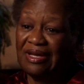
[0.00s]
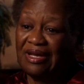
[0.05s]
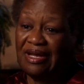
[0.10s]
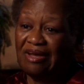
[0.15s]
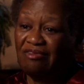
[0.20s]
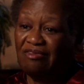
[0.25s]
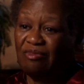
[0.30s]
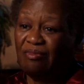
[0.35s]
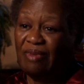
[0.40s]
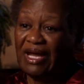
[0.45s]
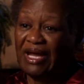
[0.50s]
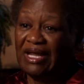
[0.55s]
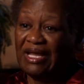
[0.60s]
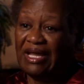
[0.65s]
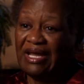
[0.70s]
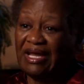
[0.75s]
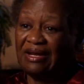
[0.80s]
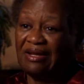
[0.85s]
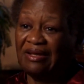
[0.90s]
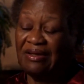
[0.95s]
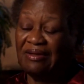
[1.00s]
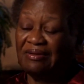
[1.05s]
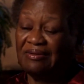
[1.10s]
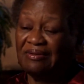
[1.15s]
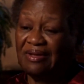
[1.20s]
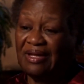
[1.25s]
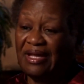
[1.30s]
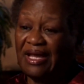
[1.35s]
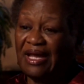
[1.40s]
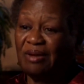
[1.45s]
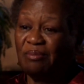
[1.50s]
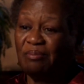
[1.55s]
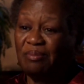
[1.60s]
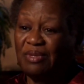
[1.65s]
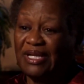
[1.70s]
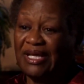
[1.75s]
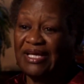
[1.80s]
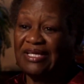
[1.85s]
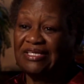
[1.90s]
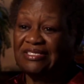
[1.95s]
Everybody had a
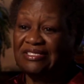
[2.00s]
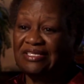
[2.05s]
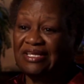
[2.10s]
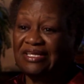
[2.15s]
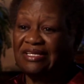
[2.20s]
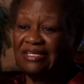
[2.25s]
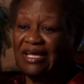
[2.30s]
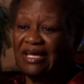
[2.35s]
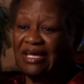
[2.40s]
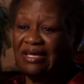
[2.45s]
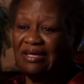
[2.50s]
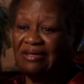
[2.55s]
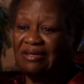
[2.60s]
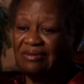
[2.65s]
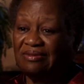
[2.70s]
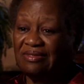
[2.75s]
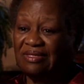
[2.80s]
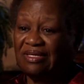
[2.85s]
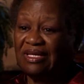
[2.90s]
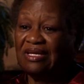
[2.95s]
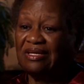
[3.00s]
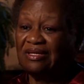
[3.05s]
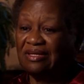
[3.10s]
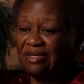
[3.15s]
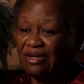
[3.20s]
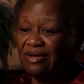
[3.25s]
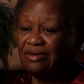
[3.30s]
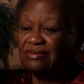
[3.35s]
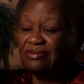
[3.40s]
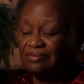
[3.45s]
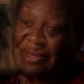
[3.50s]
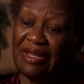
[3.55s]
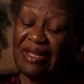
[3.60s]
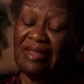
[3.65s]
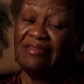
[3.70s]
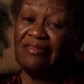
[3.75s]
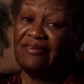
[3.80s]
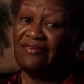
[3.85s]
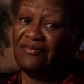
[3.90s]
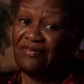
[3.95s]
place that they needed to go.
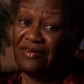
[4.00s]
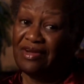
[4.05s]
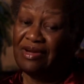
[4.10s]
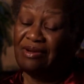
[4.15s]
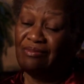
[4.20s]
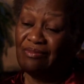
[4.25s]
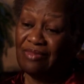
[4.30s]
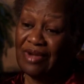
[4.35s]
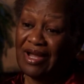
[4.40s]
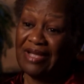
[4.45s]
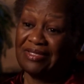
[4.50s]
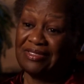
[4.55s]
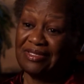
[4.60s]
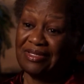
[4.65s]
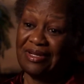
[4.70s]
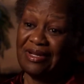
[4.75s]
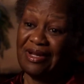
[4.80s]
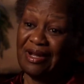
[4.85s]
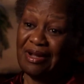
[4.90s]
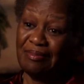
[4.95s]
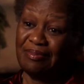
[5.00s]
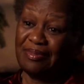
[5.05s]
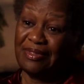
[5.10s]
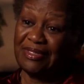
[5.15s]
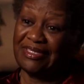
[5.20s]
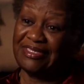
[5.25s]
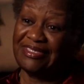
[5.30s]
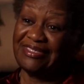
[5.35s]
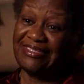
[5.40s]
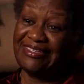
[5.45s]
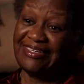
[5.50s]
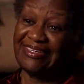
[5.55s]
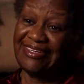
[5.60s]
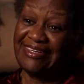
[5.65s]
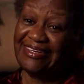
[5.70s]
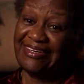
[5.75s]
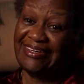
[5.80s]
The Freedom Rides accomplished